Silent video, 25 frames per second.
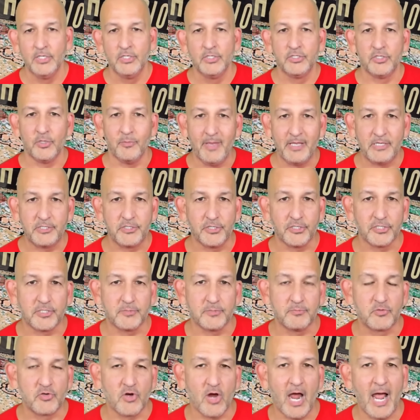So make sure you're
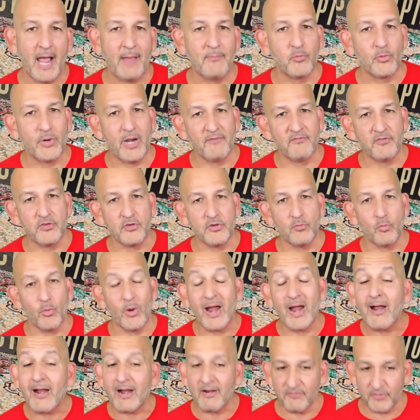subscribed whenever you
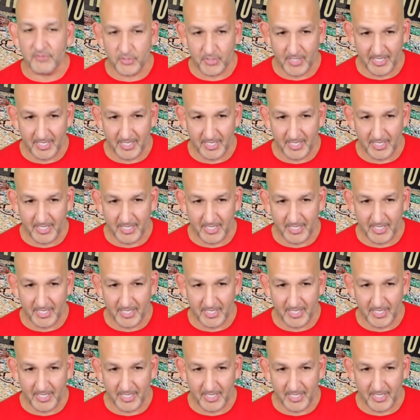wherever you